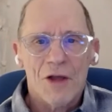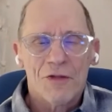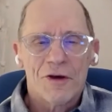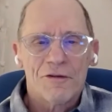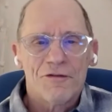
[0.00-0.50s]

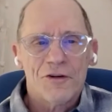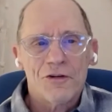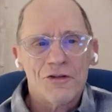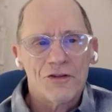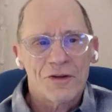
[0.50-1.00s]
the
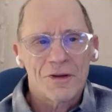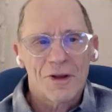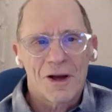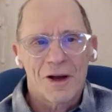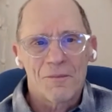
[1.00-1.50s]
first,
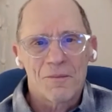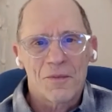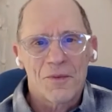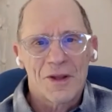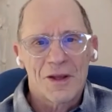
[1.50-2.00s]

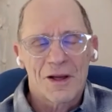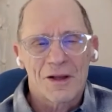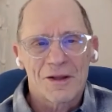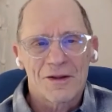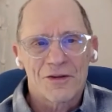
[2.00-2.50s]

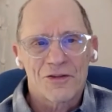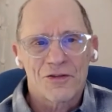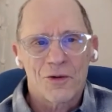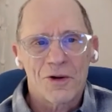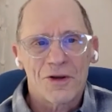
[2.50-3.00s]
the
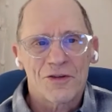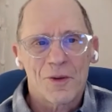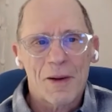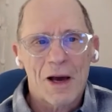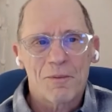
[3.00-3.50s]
story is
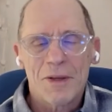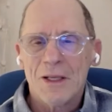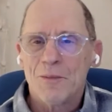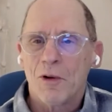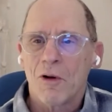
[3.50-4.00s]
about
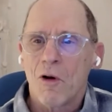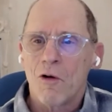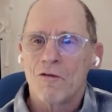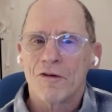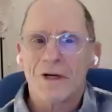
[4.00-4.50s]
people
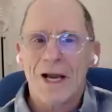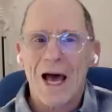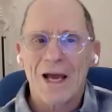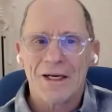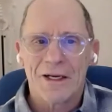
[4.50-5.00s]
over
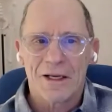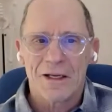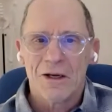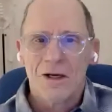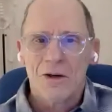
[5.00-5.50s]
90
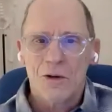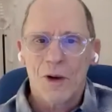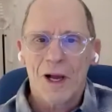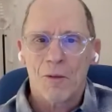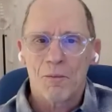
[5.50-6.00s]
who
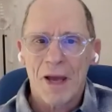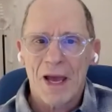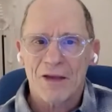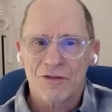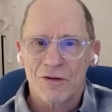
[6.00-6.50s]
help
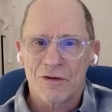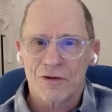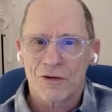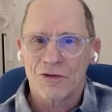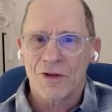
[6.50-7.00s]

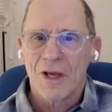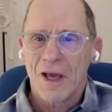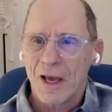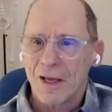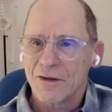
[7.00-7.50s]
passengers
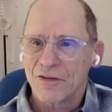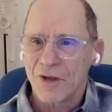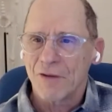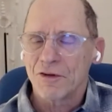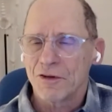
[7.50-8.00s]
at
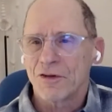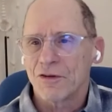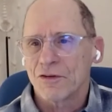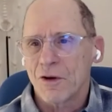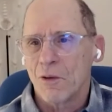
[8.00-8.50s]
San
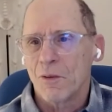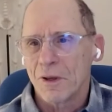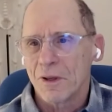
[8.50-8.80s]
Francisco